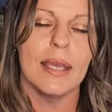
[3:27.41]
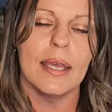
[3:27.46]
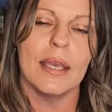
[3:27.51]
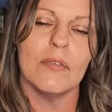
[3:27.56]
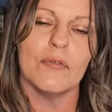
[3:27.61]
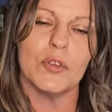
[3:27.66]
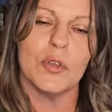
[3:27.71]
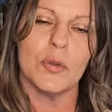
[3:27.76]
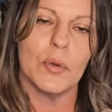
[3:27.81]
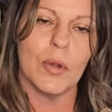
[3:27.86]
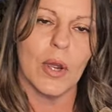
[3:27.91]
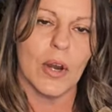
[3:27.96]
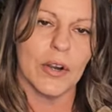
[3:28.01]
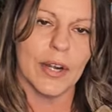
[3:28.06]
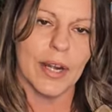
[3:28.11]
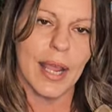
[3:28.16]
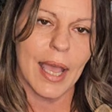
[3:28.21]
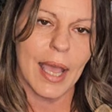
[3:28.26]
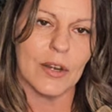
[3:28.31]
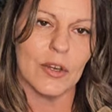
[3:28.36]
If you are
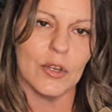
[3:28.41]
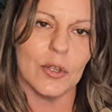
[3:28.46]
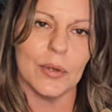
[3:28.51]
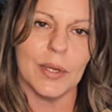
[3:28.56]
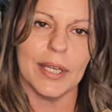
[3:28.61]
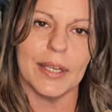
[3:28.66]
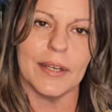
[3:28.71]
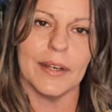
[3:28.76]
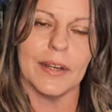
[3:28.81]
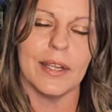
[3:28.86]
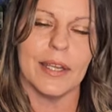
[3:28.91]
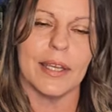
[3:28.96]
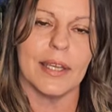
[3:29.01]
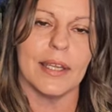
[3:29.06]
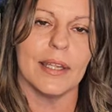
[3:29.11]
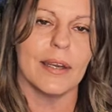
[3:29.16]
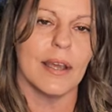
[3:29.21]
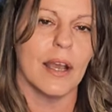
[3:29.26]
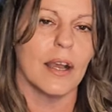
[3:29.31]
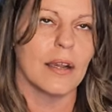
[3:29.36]
not new here
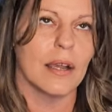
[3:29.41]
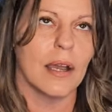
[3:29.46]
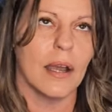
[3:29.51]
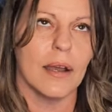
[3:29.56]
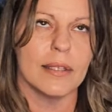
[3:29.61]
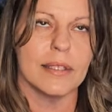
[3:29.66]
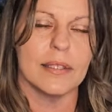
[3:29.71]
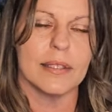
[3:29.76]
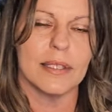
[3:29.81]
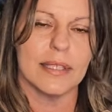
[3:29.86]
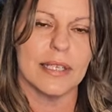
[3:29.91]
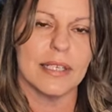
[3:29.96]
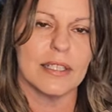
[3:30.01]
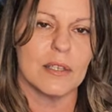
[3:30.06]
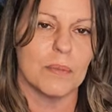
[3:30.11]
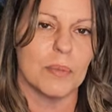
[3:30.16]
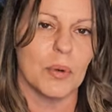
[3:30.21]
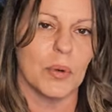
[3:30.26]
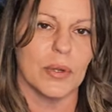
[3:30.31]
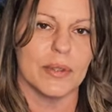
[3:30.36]
and constantly
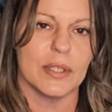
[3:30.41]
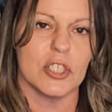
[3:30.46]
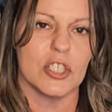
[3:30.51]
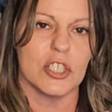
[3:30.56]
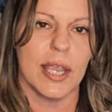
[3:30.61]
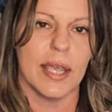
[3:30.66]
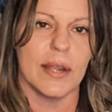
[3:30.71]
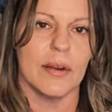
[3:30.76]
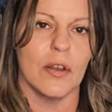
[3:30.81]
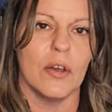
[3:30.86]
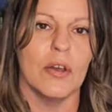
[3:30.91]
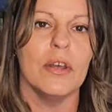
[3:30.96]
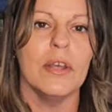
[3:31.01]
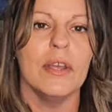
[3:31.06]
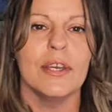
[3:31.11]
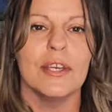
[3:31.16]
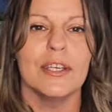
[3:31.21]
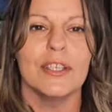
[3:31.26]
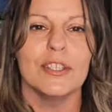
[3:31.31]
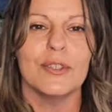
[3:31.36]
supporting the channel,
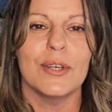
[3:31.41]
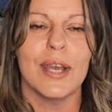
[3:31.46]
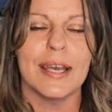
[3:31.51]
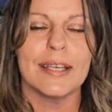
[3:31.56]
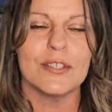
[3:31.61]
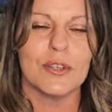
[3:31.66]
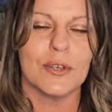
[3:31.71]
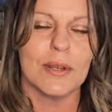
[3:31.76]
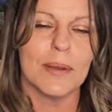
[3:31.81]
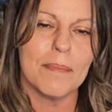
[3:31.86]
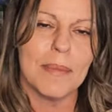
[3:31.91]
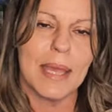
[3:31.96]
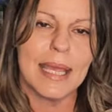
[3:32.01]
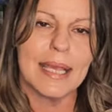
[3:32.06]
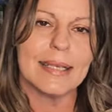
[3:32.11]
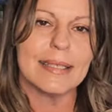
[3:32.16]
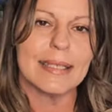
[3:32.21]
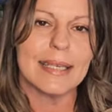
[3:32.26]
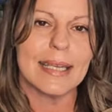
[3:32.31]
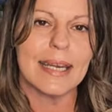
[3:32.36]
you guys are
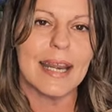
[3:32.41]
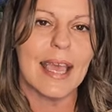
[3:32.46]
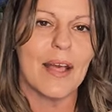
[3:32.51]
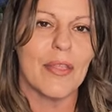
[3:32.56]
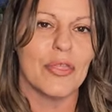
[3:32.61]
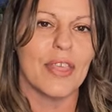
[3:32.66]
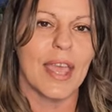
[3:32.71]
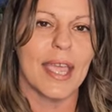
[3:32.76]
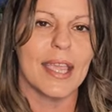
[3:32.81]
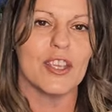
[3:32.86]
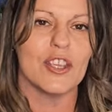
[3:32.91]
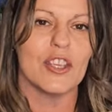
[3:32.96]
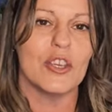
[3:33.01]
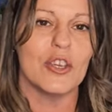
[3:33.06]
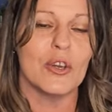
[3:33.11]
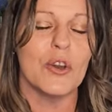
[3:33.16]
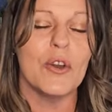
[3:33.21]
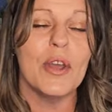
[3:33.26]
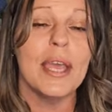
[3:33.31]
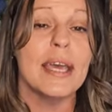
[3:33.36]
amazing. Thank
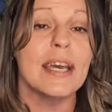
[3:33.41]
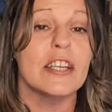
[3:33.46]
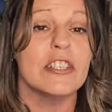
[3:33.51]
you.